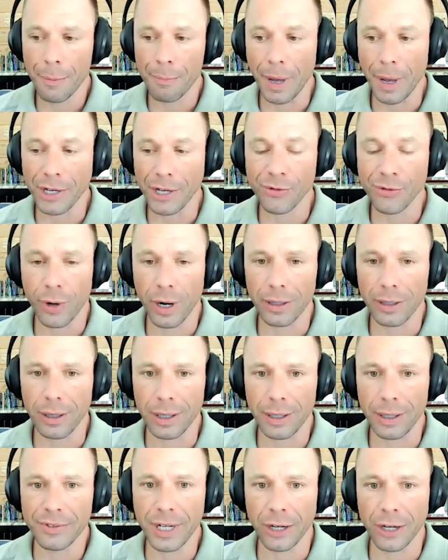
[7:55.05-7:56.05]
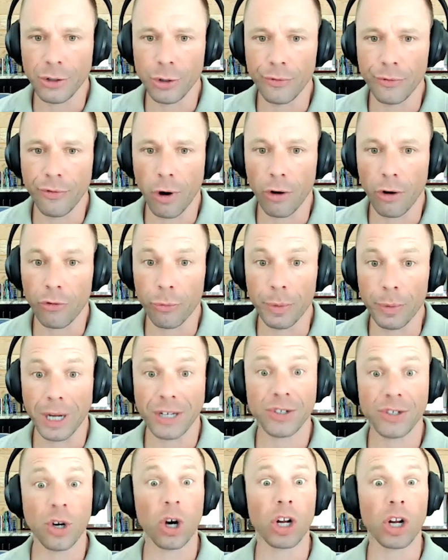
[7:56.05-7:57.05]
best friend that lives not too far from me, I
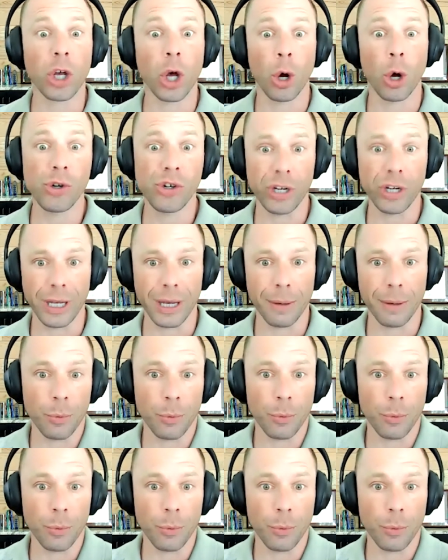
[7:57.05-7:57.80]
started coaching him.